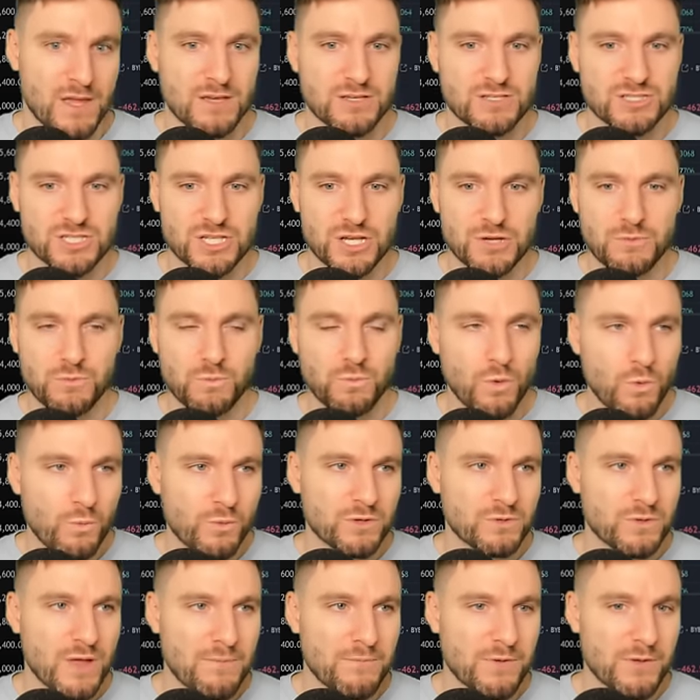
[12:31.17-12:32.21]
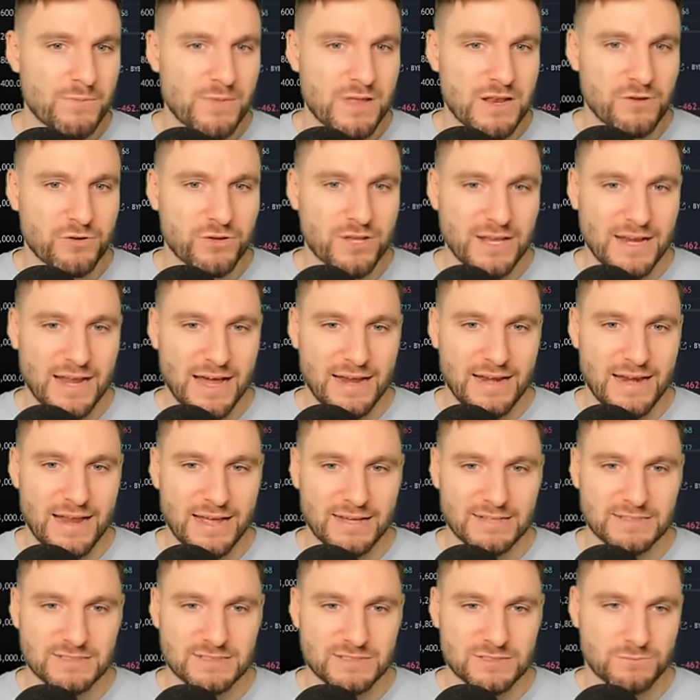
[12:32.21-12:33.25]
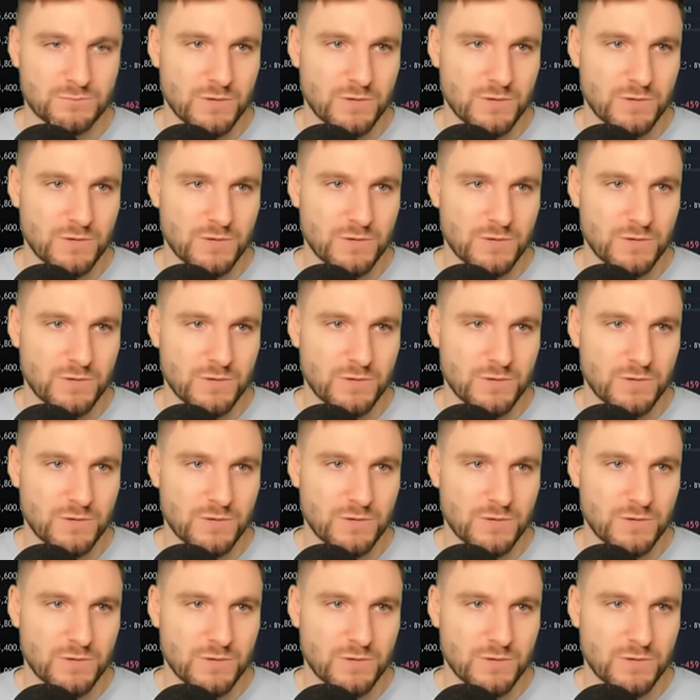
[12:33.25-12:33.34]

So what would then we be looking at next?